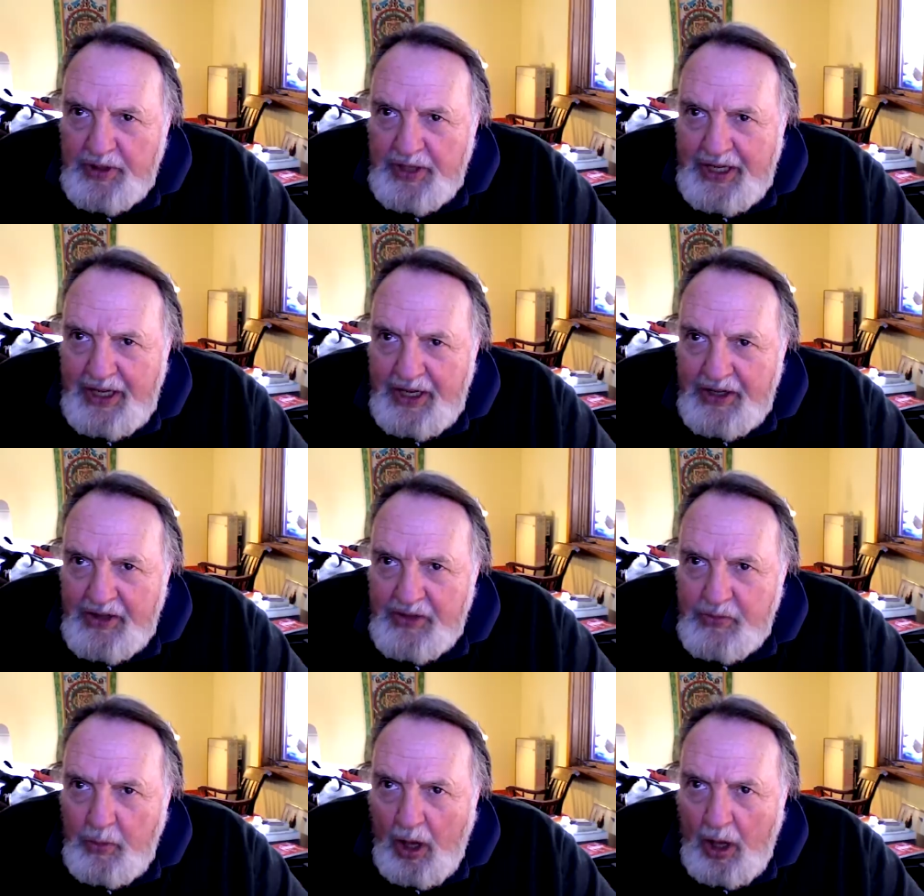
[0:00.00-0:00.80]
kid
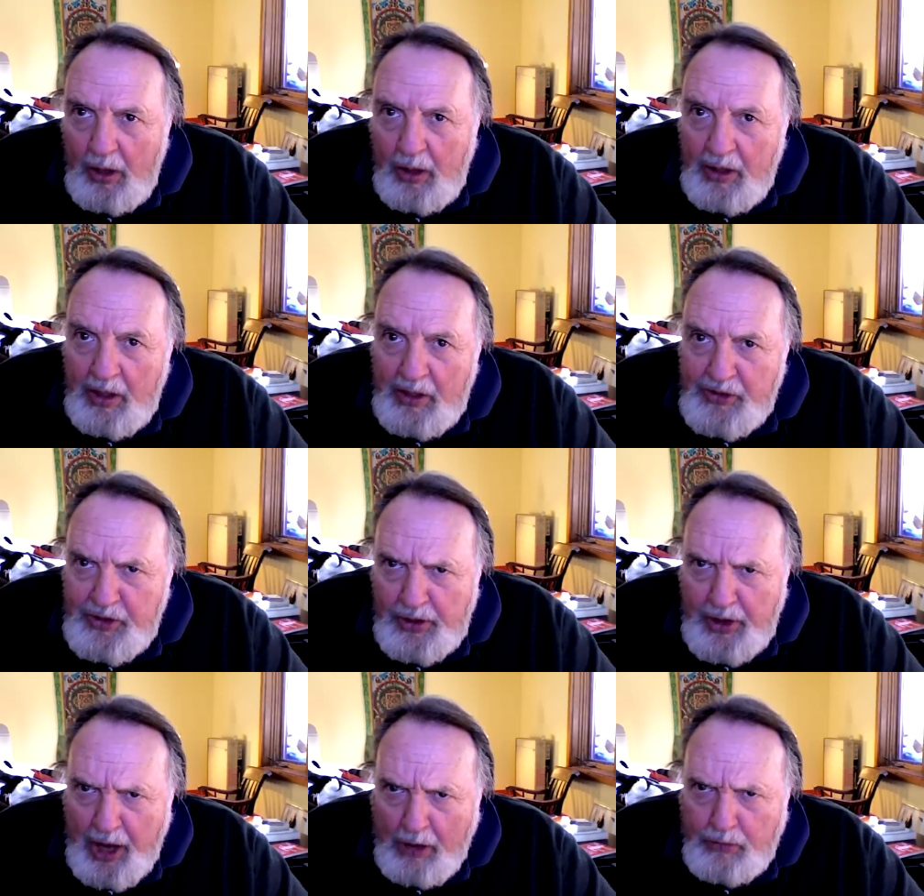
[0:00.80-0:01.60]
is, "Well, uh,
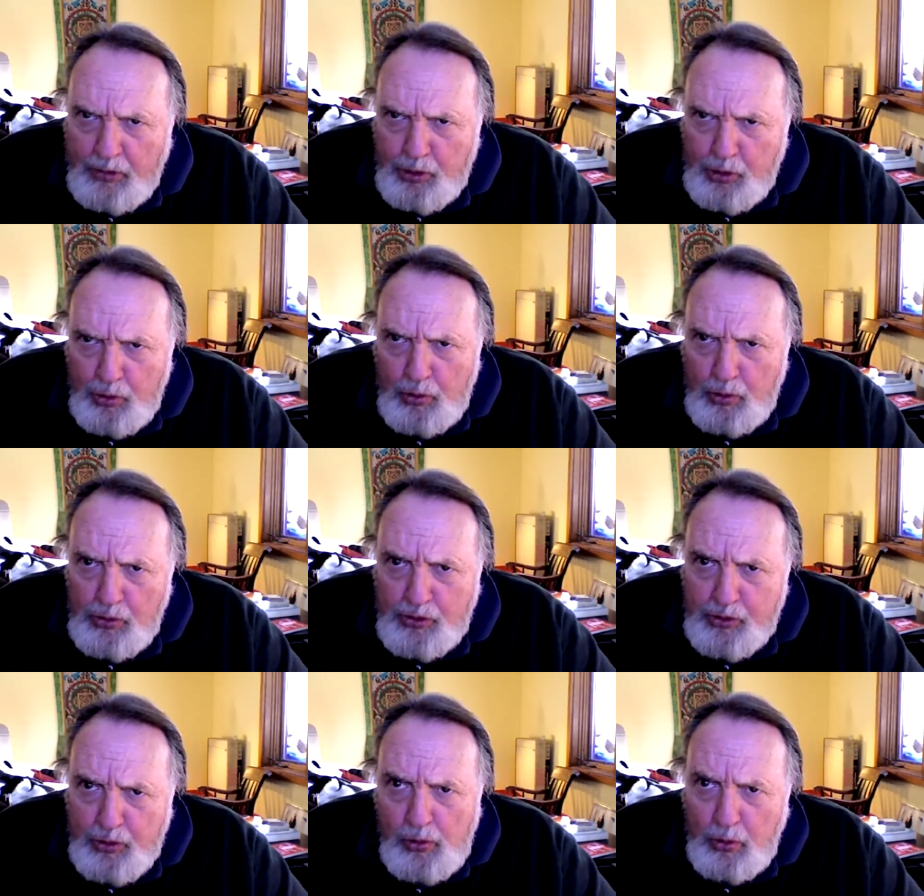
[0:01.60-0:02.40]
son, how'd you do
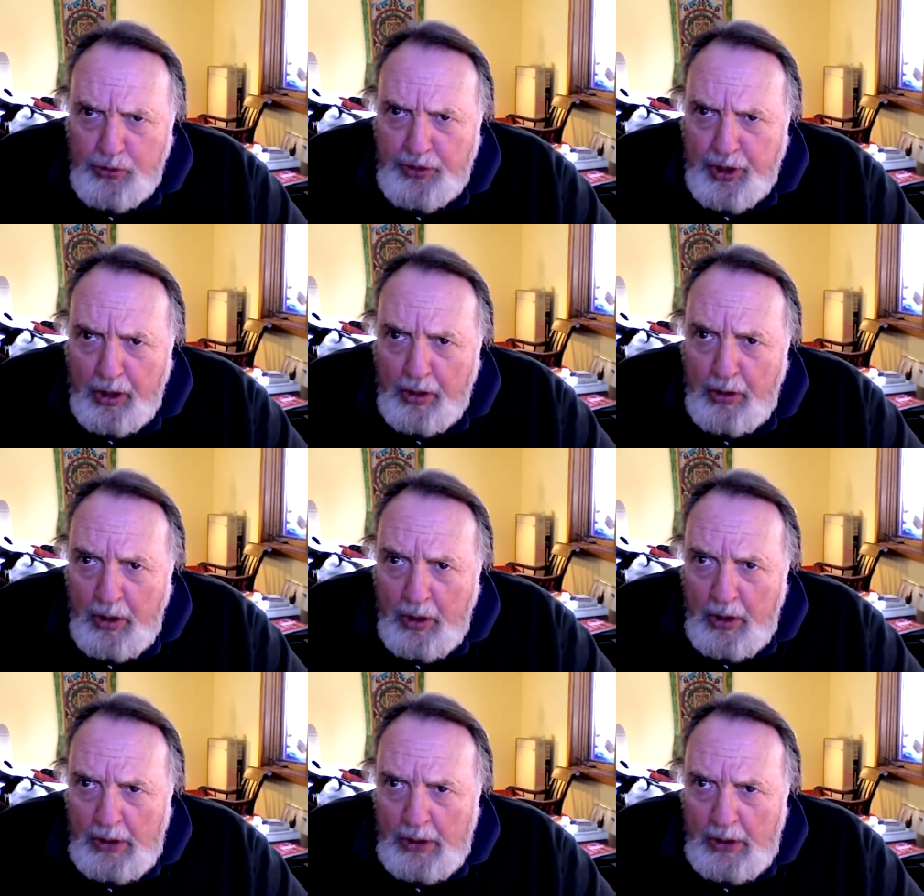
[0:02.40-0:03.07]
in school today?"